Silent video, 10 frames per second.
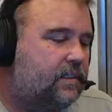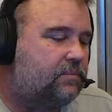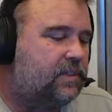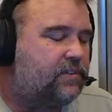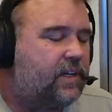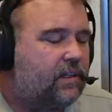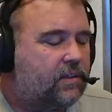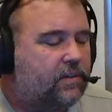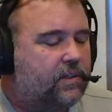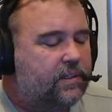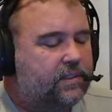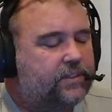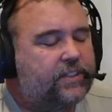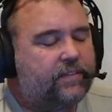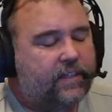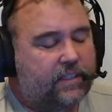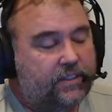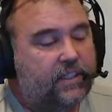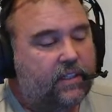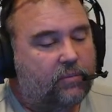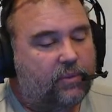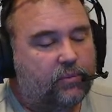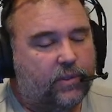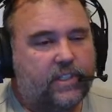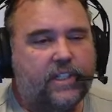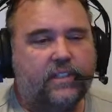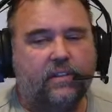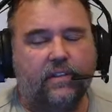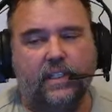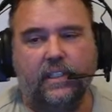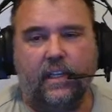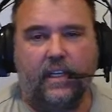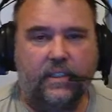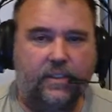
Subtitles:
I'm going to try to look around and see if I can see a little bit more detail than this.